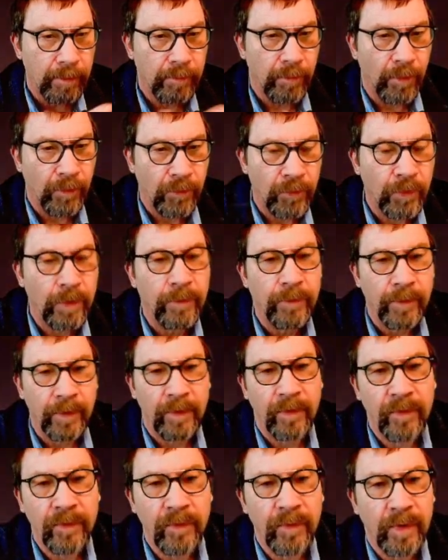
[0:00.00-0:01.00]

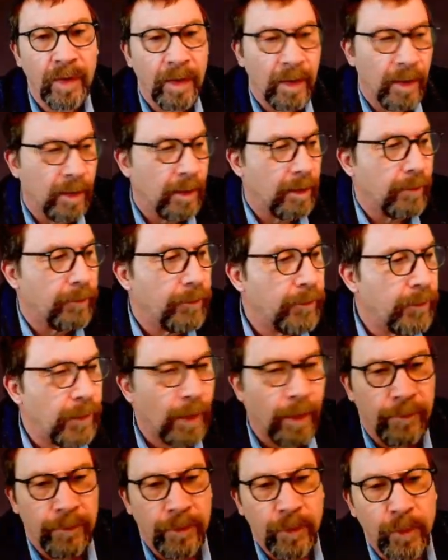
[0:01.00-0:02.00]
surface,
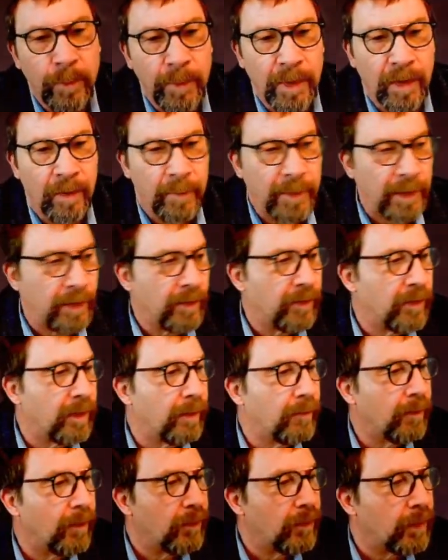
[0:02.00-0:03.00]
a few millimeters
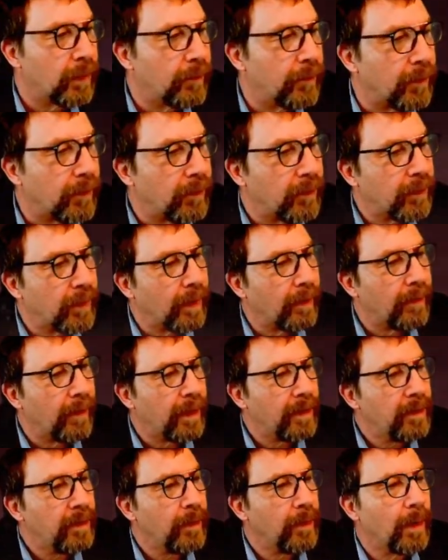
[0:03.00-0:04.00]
of the surface,
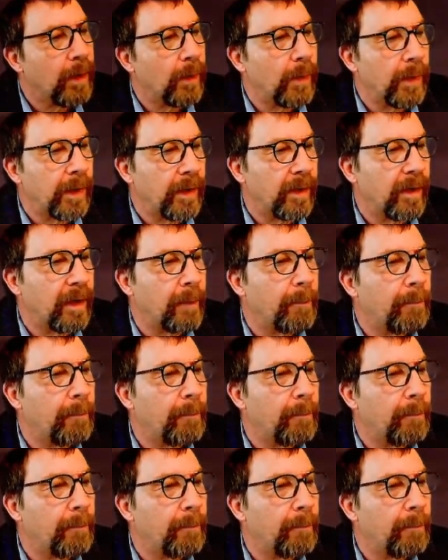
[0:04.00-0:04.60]
then you go into the